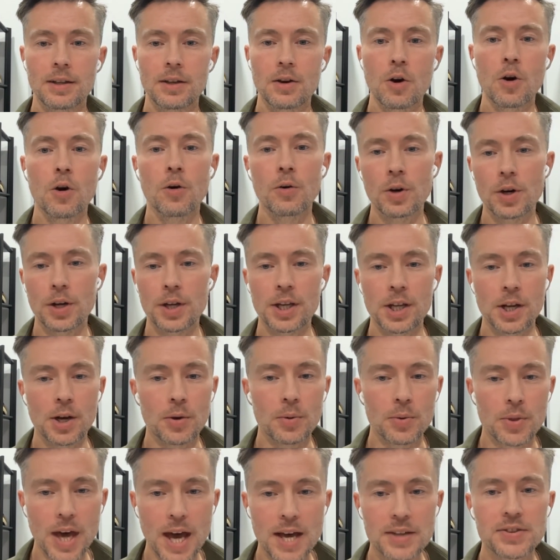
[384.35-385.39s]
Or
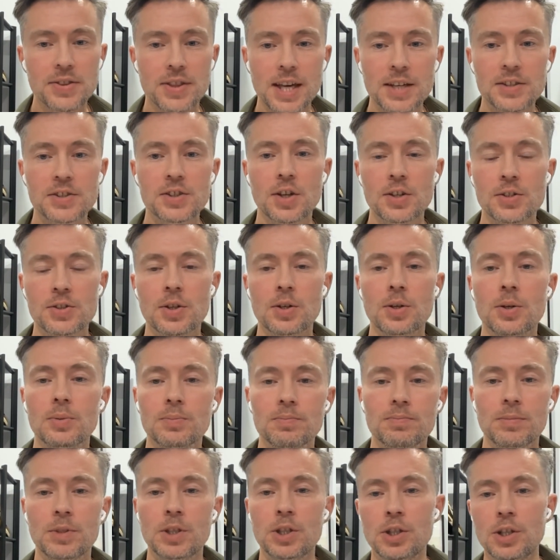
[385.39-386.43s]
that's also
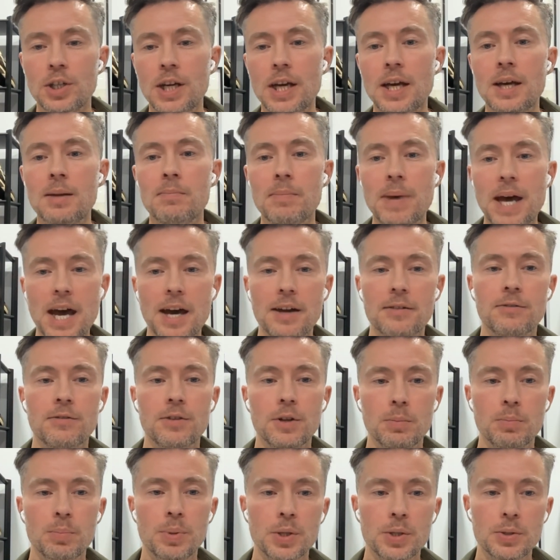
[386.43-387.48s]
good and bad
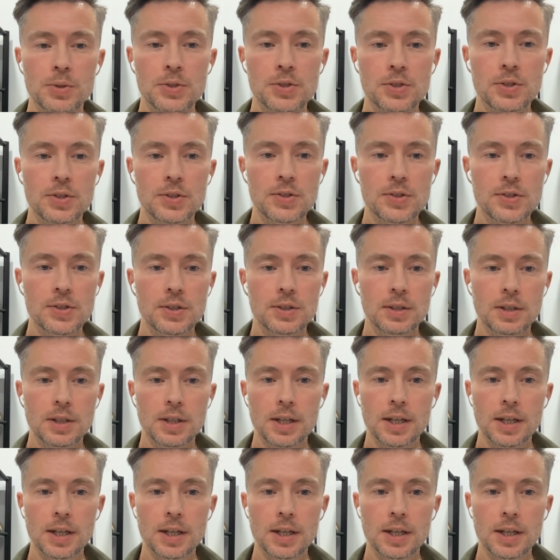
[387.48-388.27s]
for producers.